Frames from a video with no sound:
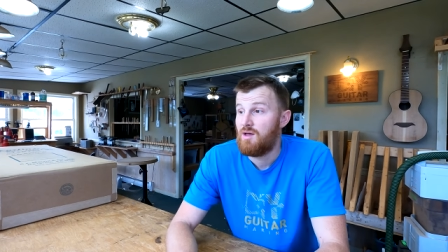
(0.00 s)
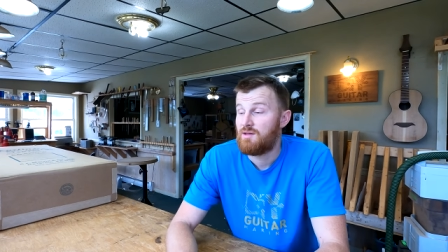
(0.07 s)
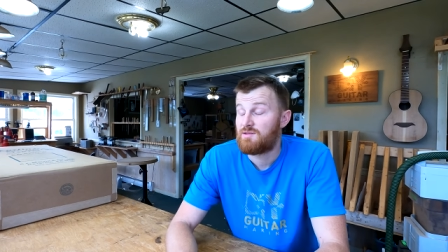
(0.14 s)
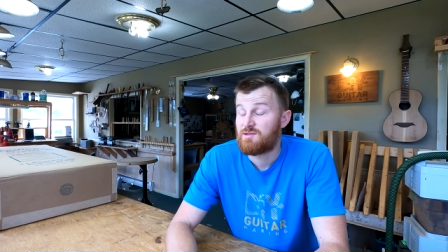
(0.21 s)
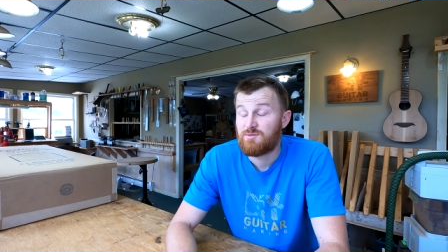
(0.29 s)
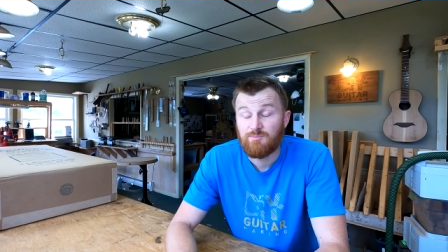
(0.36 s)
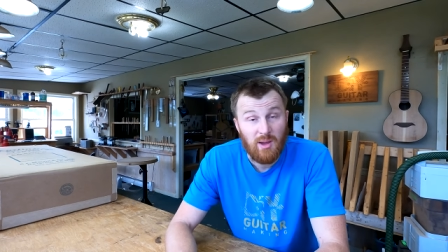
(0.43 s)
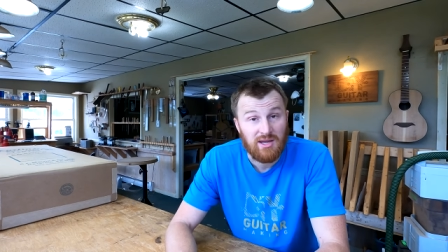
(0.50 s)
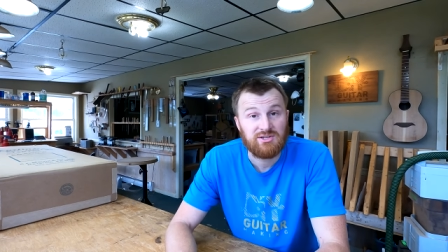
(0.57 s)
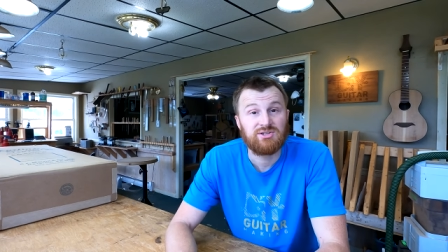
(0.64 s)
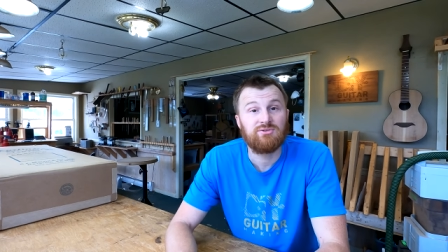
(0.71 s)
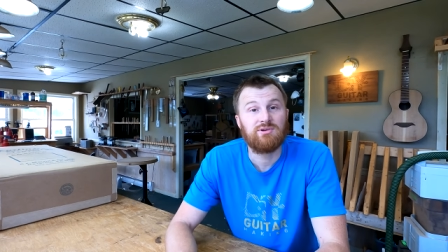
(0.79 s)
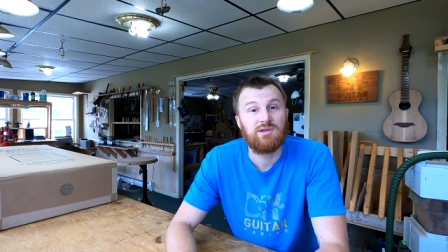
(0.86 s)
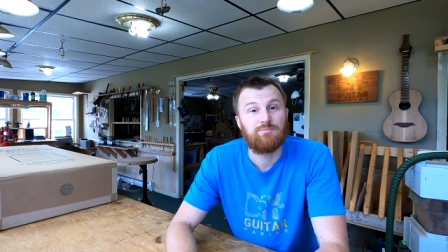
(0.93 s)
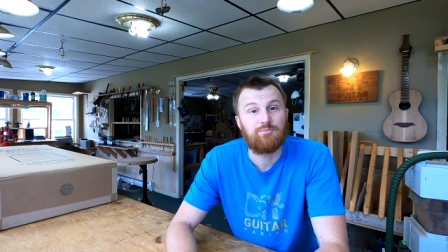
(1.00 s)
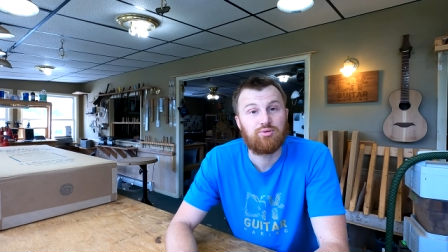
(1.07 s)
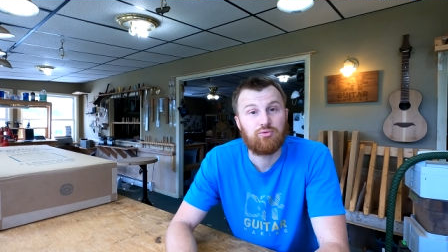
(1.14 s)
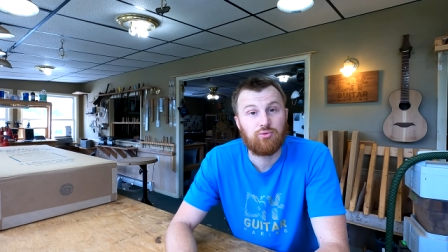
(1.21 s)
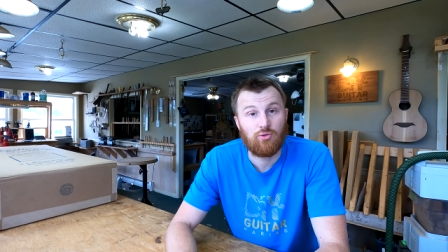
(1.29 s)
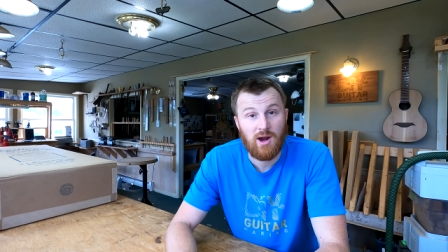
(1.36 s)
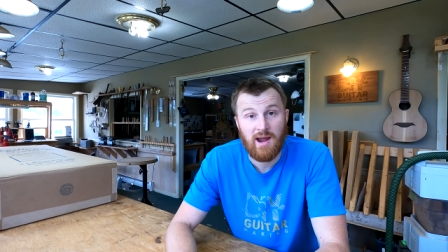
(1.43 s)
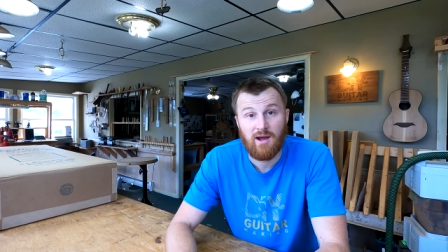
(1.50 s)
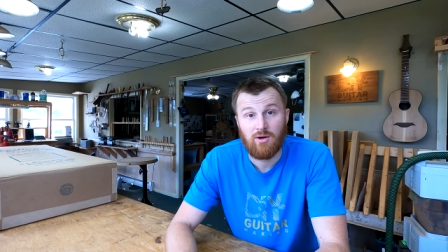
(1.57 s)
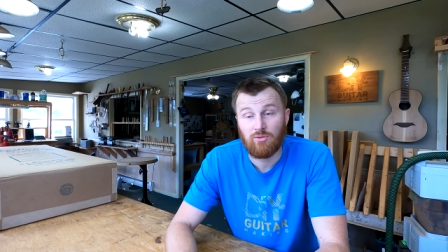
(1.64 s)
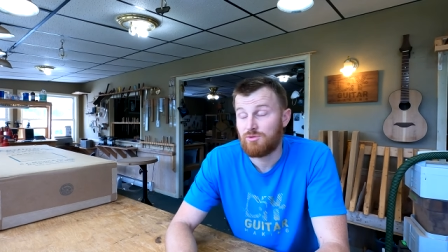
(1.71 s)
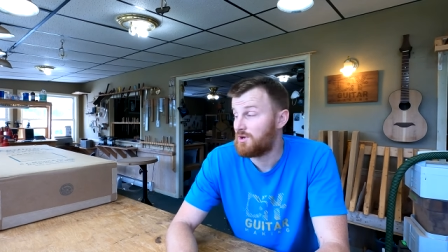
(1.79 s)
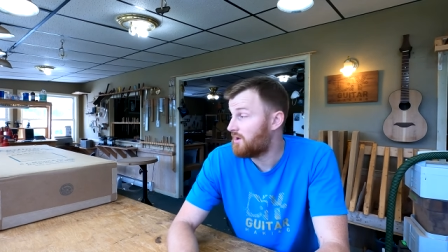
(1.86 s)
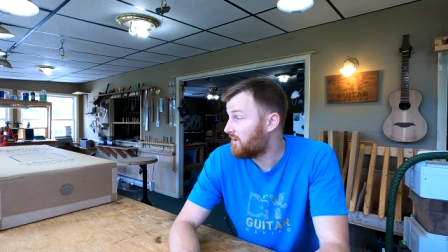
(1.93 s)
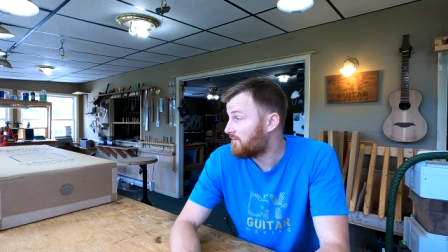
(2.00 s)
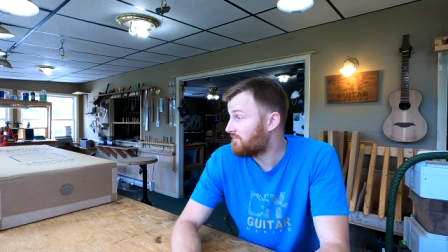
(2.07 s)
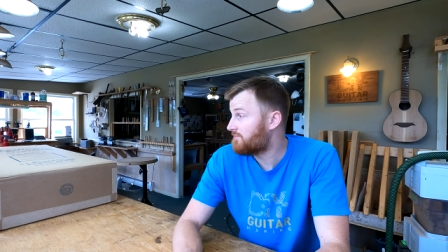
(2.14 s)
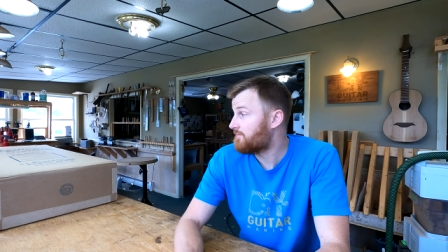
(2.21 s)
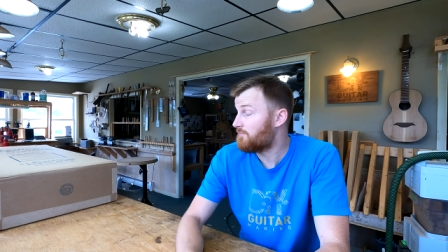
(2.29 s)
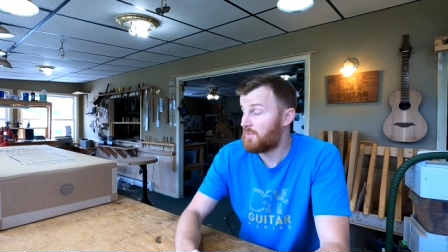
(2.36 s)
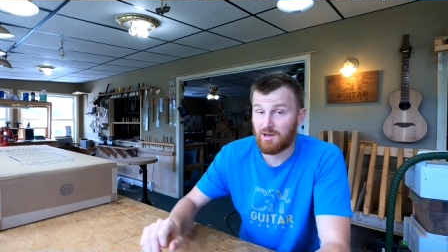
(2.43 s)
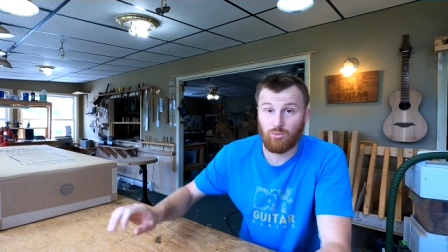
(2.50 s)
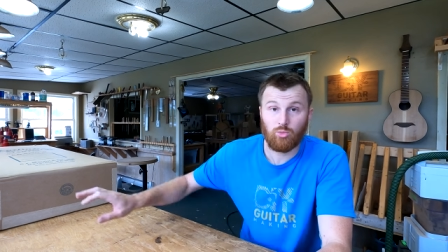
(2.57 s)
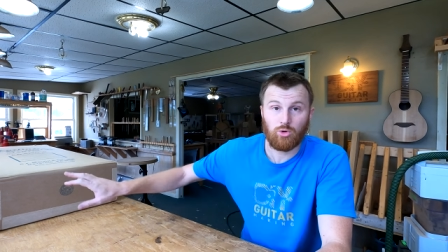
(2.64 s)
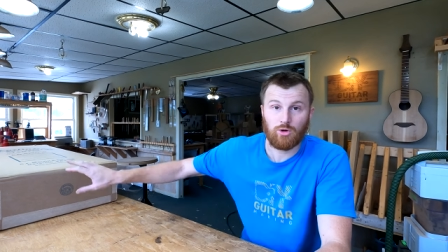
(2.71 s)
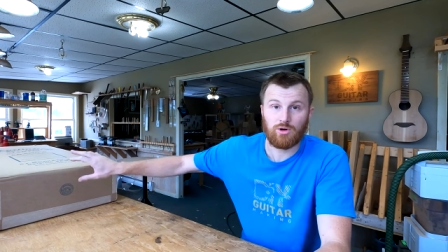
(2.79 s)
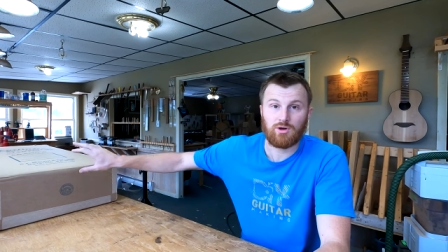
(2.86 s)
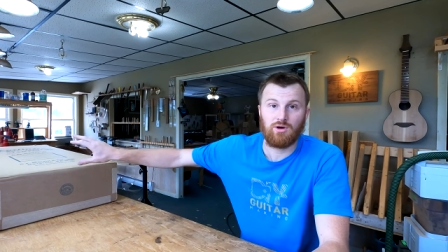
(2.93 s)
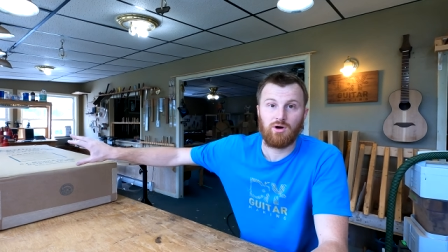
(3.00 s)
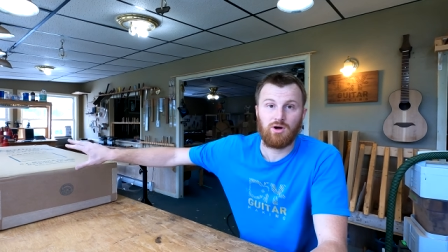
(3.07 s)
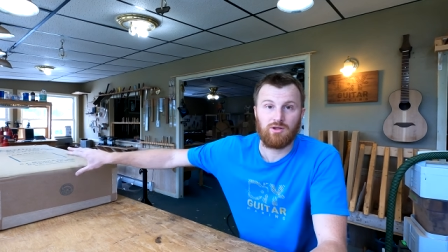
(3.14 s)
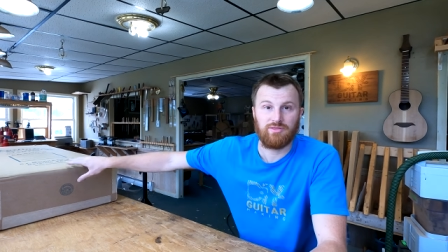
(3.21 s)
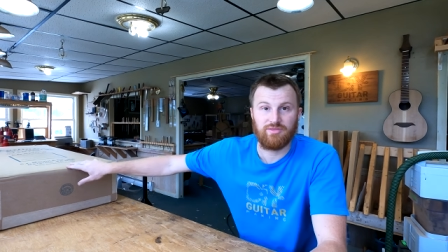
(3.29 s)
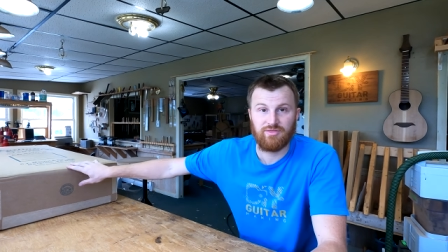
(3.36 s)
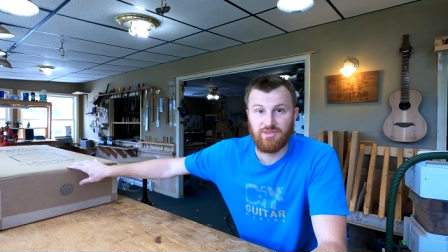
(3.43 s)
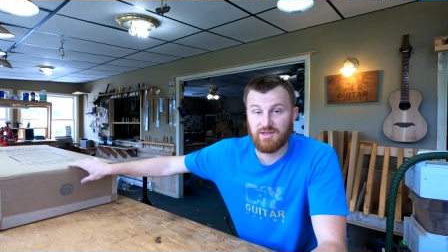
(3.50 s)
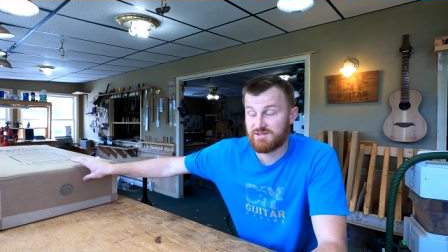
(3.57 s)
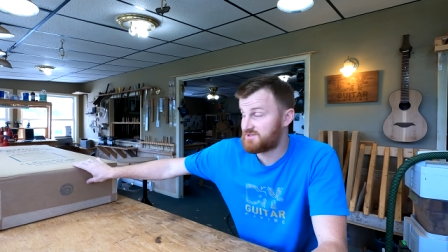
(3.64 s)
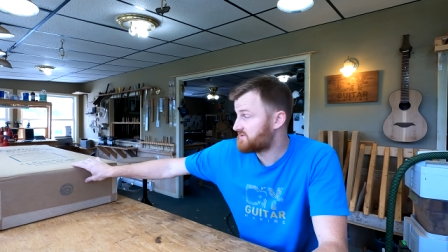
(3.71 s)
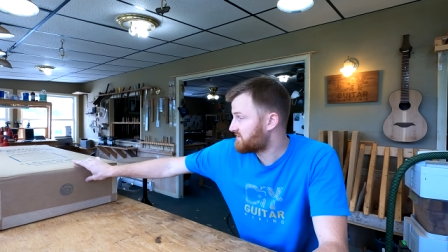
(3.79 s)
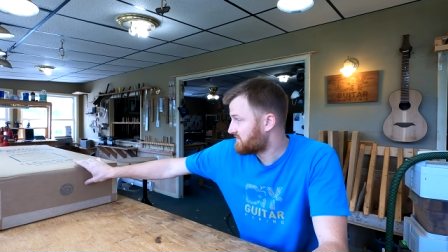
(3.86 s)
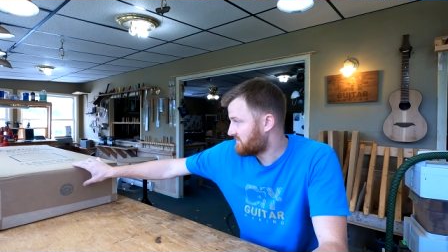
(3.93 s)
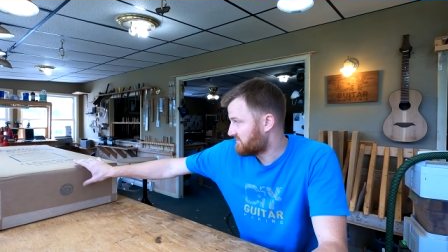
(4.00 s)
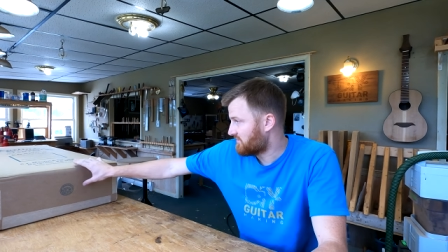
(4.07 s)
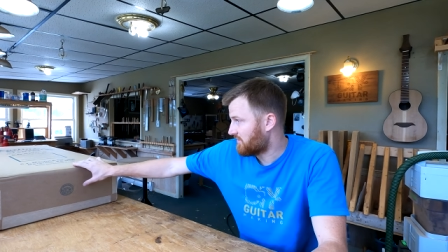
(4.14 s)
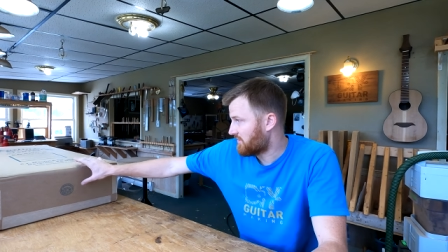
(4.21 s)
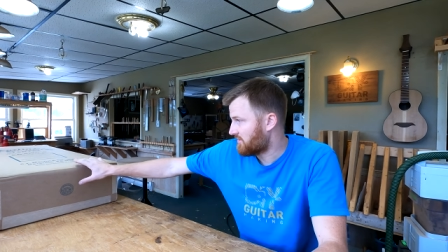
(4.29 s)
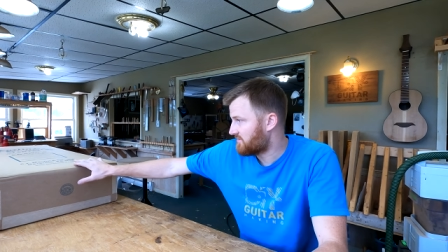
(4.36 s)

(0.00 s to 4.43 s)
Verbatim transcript: especially proud of my work on this guitar.